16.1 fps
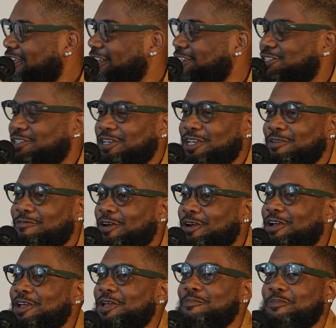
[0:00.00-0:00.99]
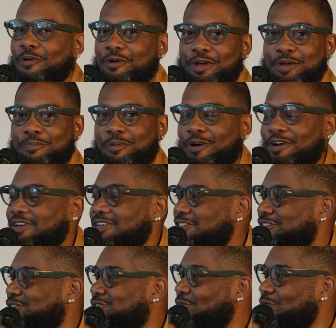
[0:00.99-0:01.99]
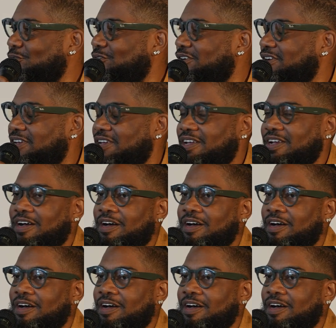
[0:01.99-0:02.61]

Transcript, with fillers: He's a very important part of the story.